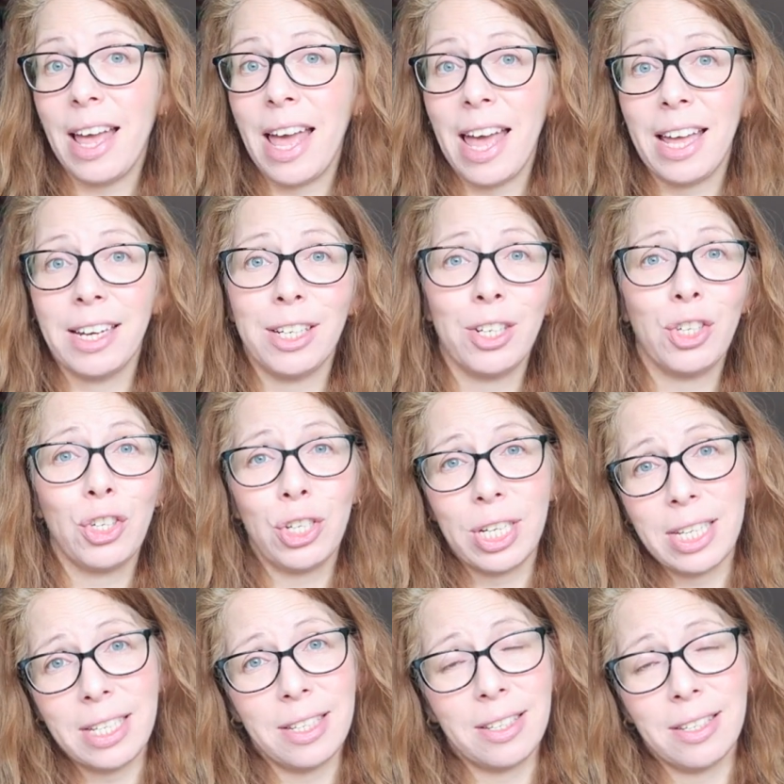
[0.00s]
And
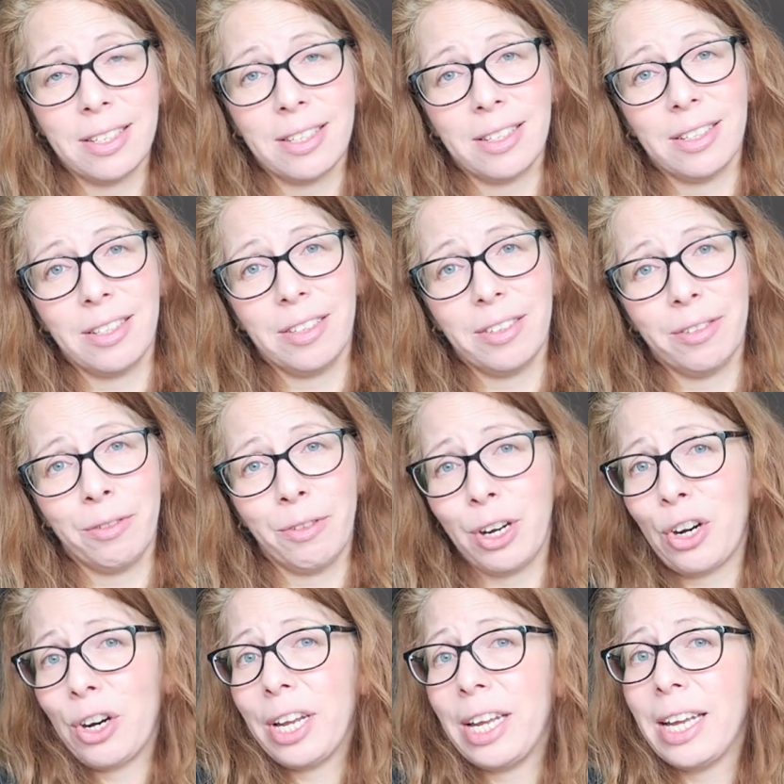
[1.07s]
she's
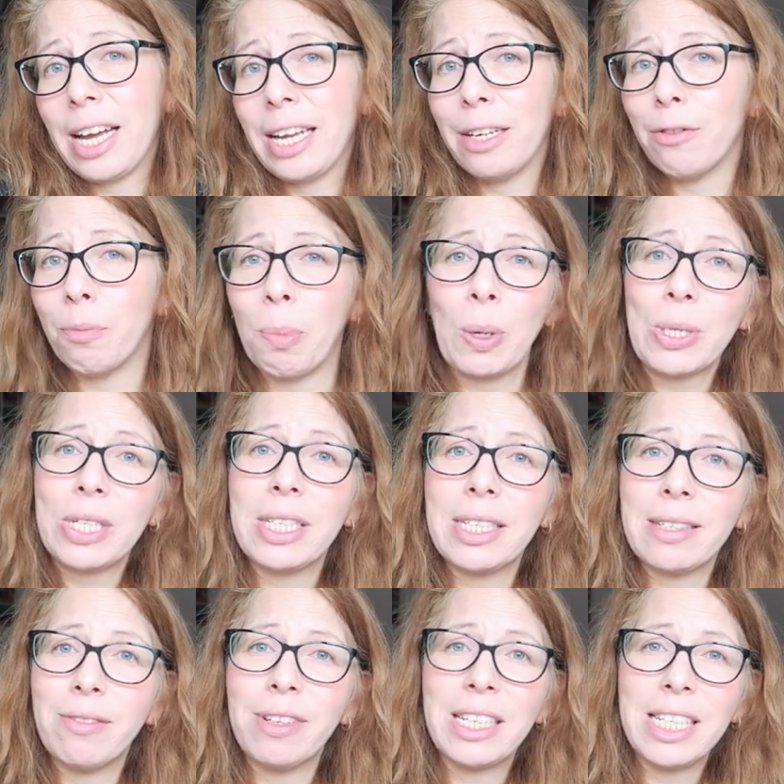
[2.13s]
very kind of
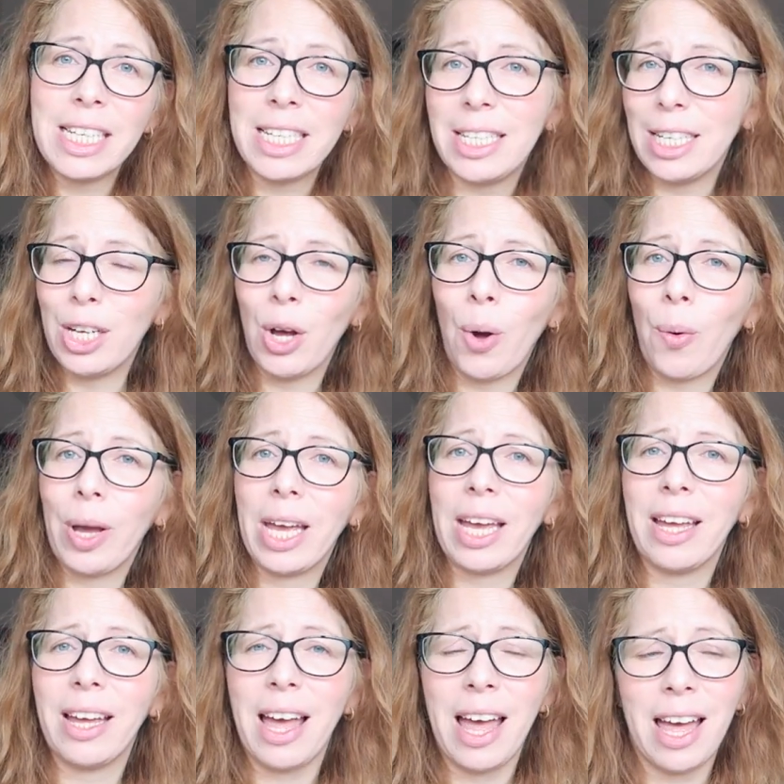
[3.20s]
positive and
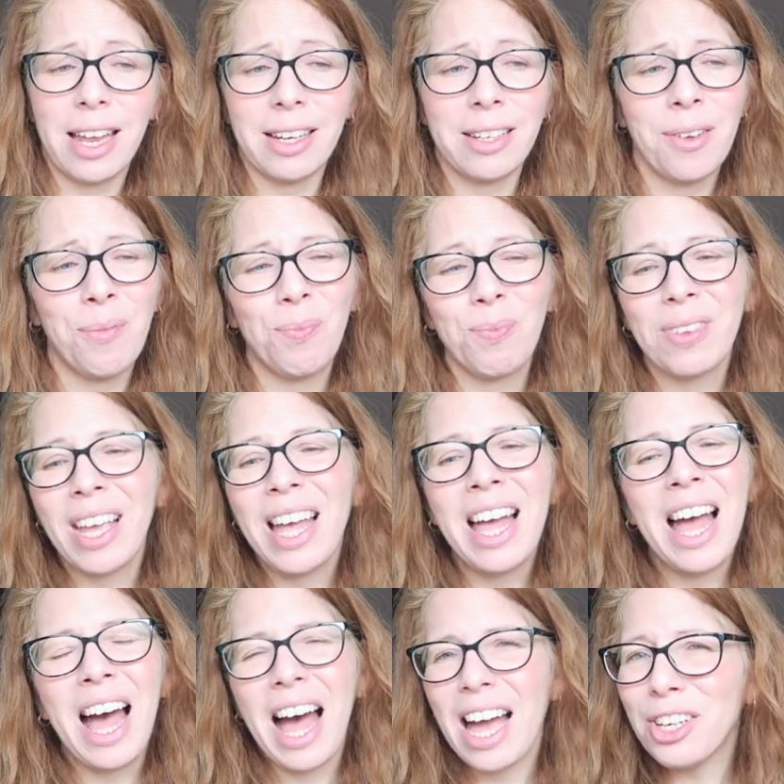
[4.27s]
easygoing, and
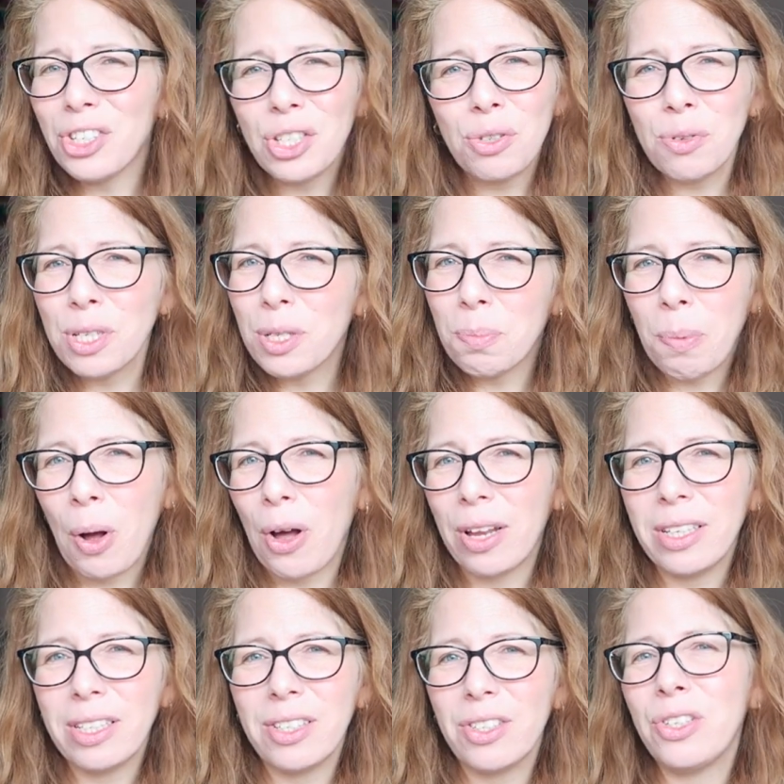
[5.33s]
I just
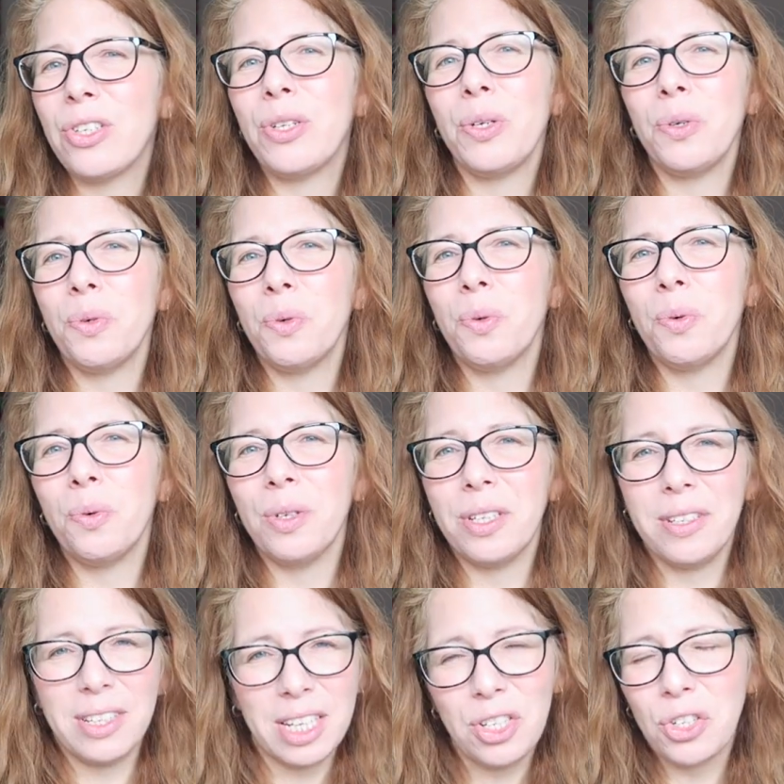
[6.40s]
respond to
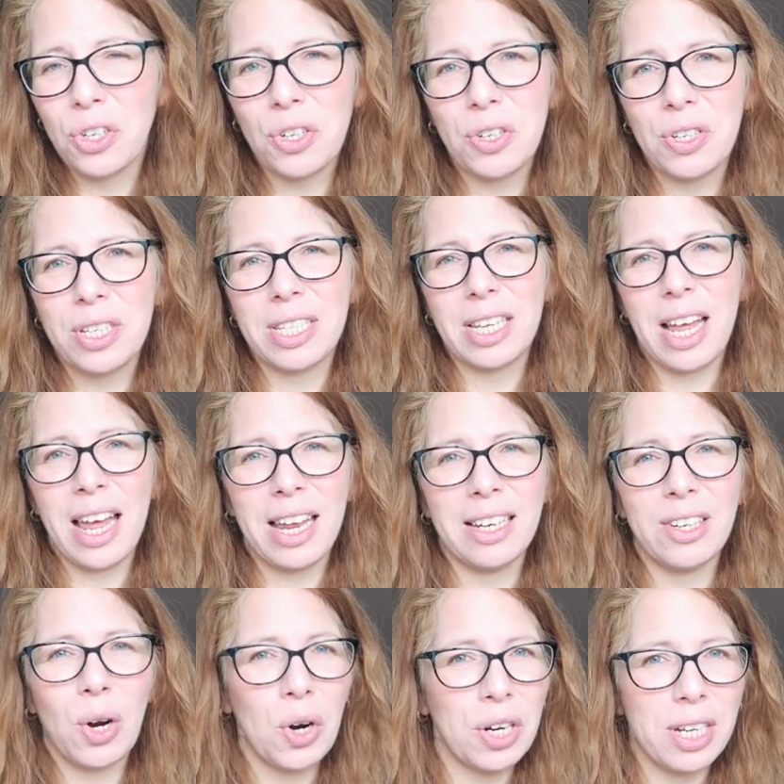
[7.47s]
teachers
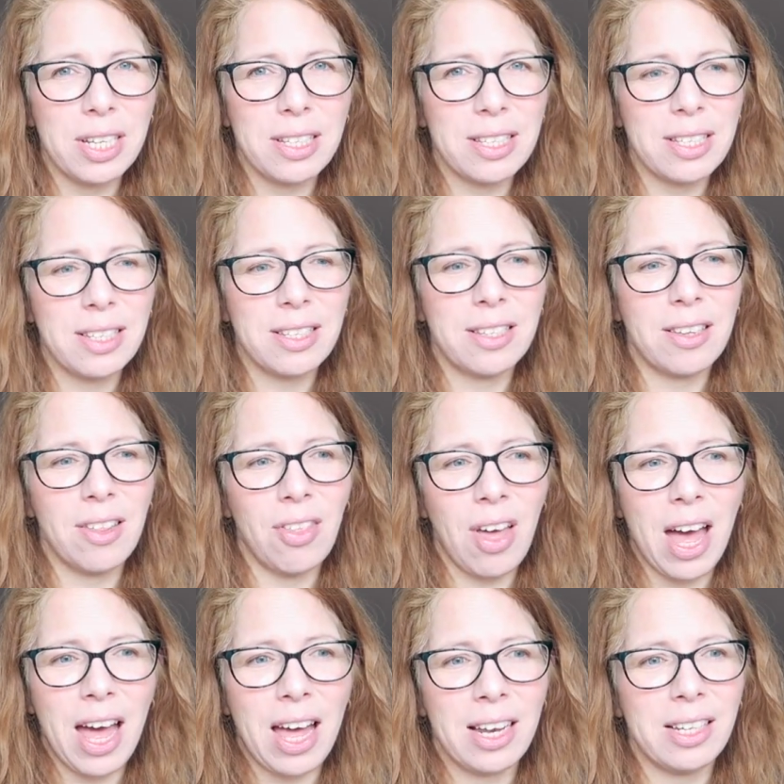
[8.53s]
and artists
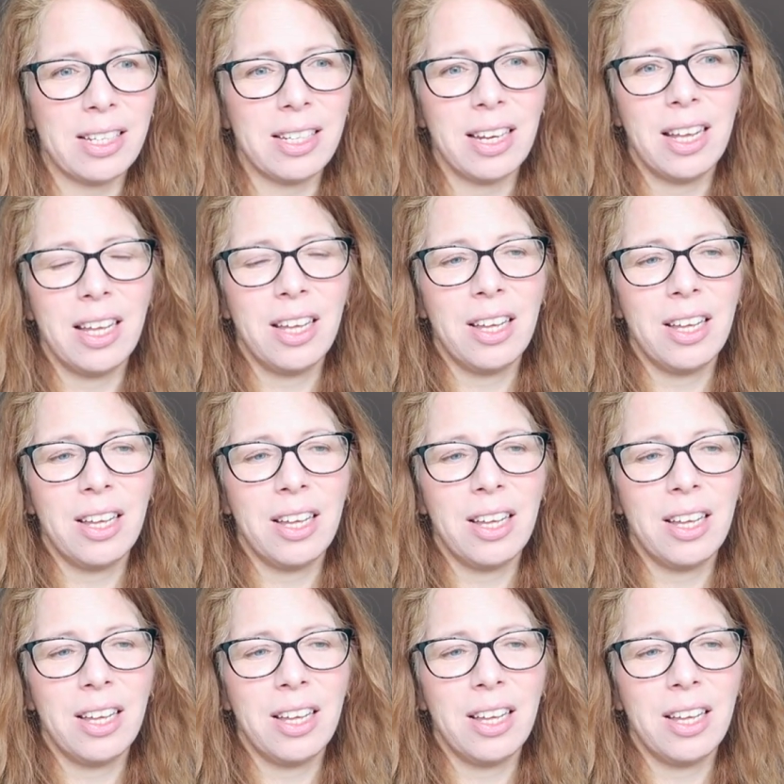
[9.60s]
that,